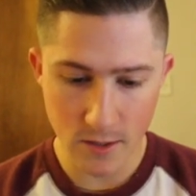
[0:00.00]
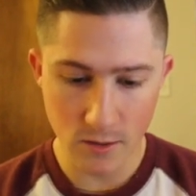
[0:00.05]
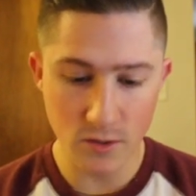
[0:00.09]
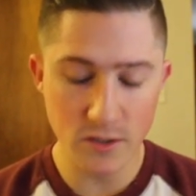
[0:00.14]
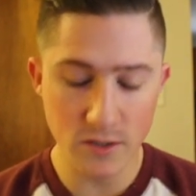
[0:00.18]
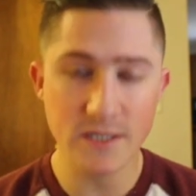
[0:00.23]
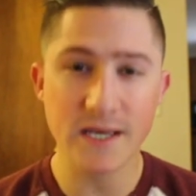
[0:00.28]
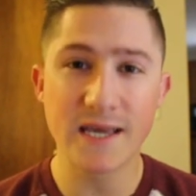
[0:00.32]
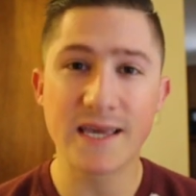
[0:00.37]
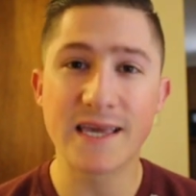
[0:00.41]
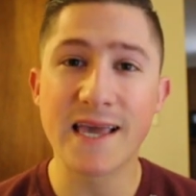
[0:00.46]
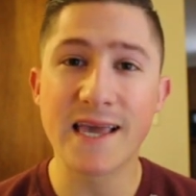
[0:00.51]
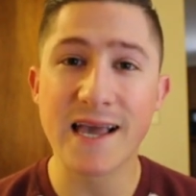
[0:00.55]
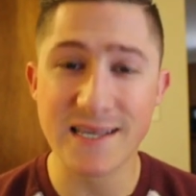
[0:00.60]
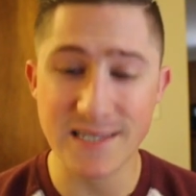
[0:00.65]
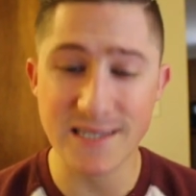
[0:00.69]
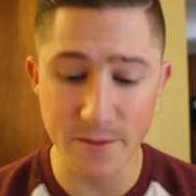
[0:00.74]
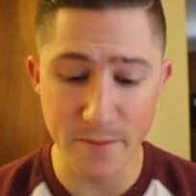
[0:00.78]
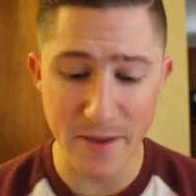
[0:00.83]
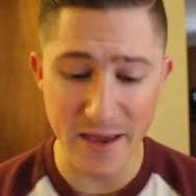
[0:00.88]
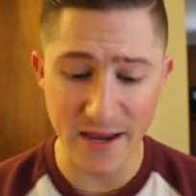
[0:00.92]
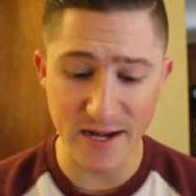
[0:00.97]
Looks like he
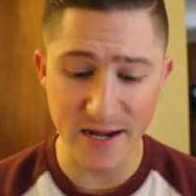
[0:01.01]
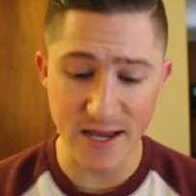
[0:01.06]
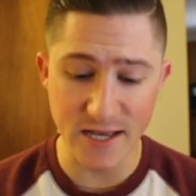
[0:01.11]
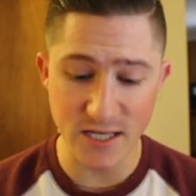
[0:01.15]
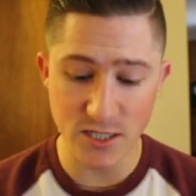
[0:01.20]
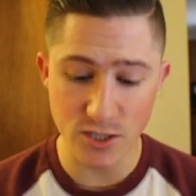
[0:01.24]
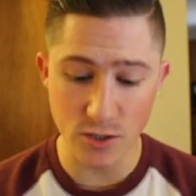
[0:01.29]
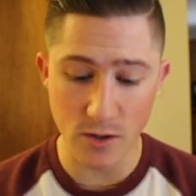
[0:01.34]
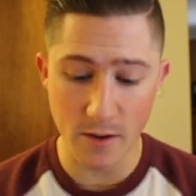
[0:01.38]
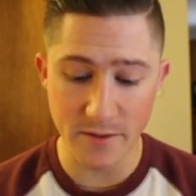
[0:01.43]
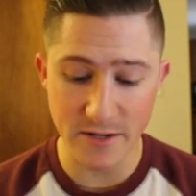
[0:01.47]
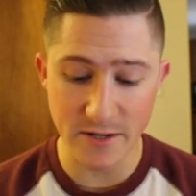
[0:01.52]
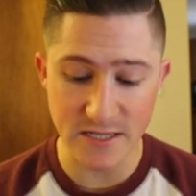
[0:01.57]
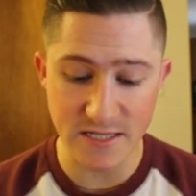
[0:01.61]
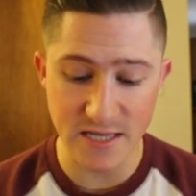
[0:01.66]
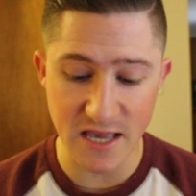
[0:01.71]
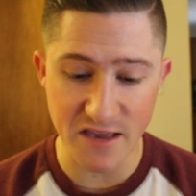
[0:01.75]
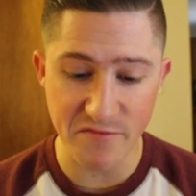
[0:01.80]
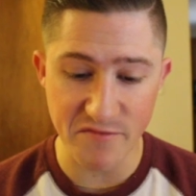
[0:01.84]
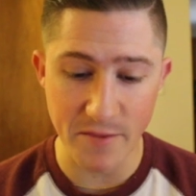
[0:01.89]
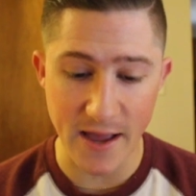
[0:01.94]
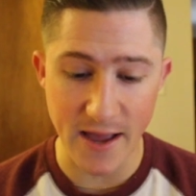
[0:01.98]
has the Mega Knight, so I'm going to
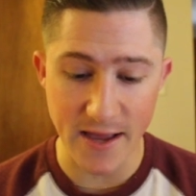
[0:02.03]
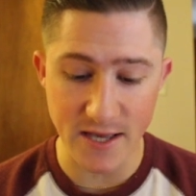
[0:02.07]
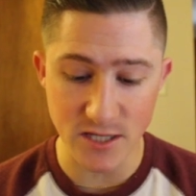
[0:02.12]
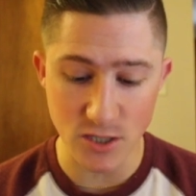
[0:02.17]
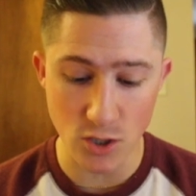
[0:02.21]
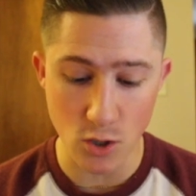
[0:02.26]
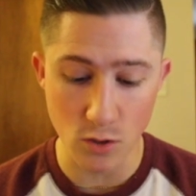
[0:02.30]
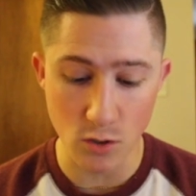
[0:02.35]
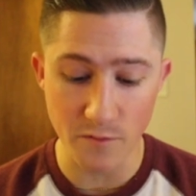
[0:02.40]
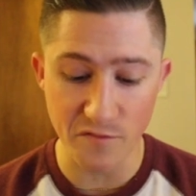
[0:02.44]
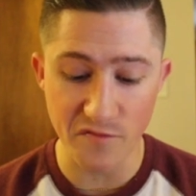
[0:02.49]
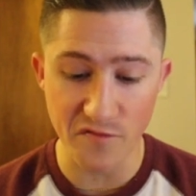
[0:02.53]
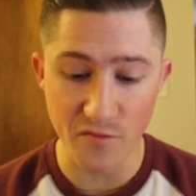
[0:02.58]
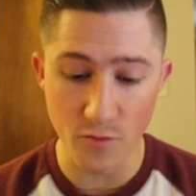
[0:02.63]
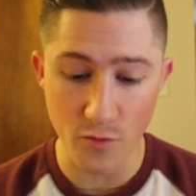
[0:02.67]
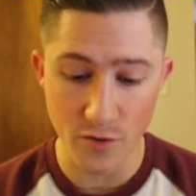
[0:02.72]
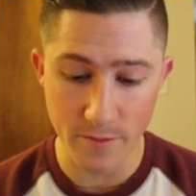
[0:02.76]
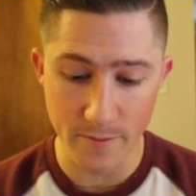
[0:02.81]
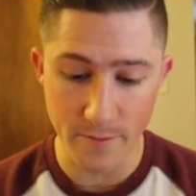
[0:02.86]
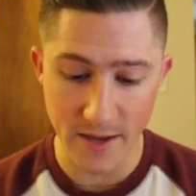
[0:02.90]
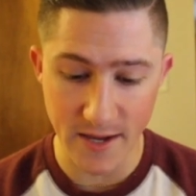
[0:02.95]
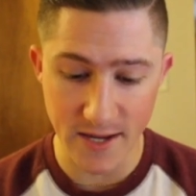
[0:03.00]
save my Ice Golem
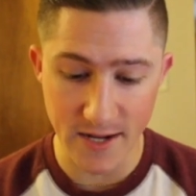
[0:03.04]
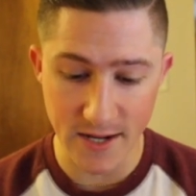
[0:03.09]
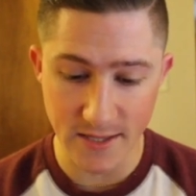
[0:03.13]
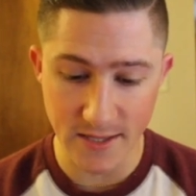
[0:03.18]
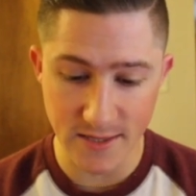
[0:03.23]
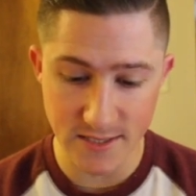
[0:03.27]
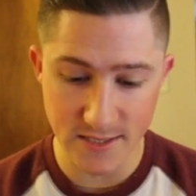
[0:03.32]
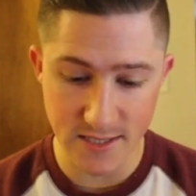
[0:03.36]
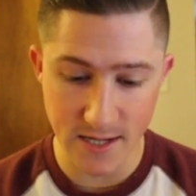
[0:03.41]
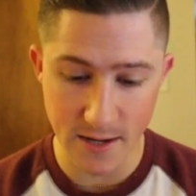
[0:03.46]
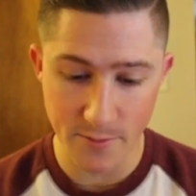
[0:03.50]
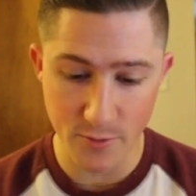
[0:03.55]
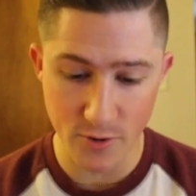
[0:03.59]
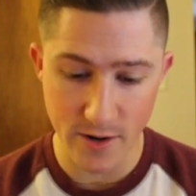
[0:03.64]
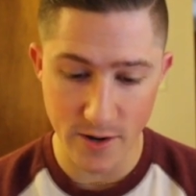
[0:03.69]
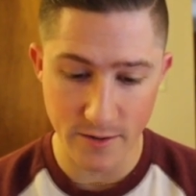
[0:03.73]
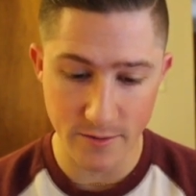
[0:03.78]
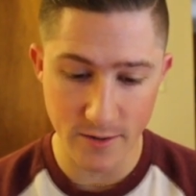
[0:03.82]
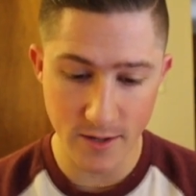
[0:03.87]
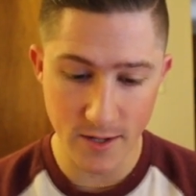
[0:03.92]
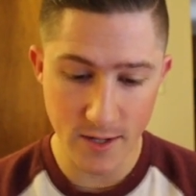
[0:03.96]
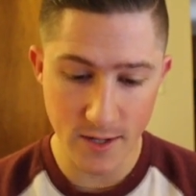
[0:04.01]
for the Mega Knight this time
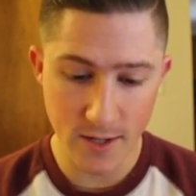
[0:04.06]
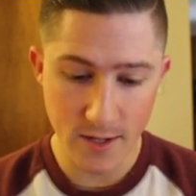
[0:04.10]
around.